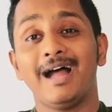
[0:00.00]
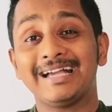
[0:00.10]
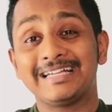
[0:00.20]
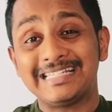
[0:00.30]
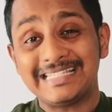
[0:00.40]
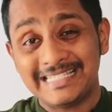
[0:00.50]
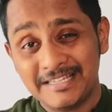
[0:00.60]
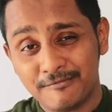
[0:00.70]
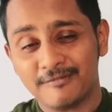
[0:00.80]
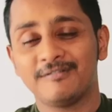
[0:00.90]

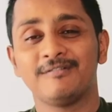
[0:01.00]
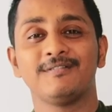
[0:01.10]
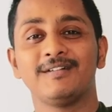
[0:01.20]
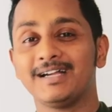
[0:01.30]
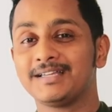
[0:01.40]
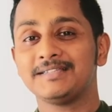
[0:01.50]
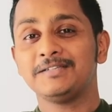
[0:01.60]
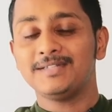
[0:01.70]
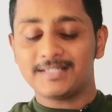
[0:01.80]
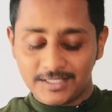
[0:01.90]
Aggressive.
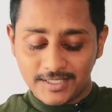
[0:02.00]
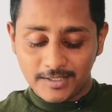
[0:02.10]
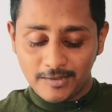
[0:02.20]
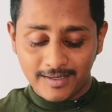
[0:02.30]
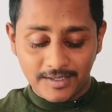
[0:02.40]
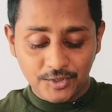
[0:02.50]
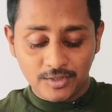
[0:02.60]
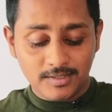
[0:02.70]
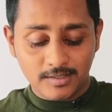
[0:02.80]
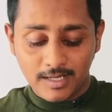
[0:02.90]
Aggressive is adjective,
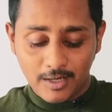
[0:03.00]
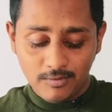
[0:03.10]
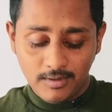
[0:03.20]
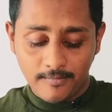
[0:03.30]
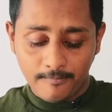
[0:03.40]
aggression is a noun.